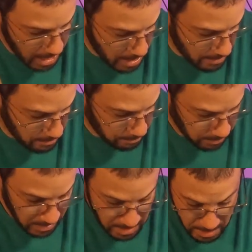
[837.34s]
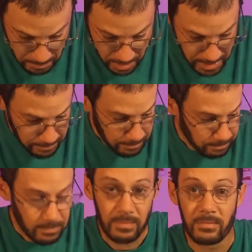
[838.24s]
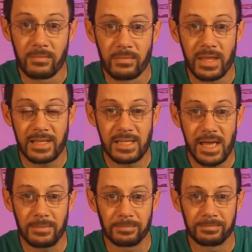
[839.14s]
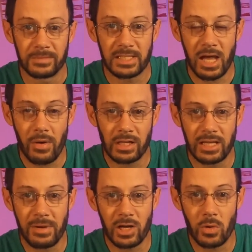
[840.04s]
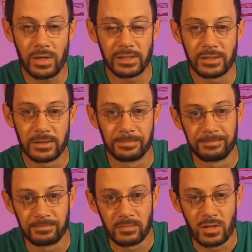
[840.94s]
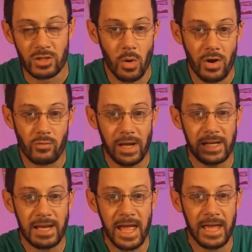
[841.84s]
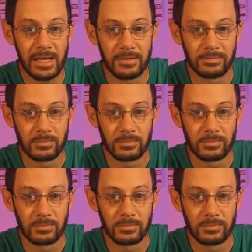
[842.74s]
But that's it. That's how I clean my coins. So on a rainy day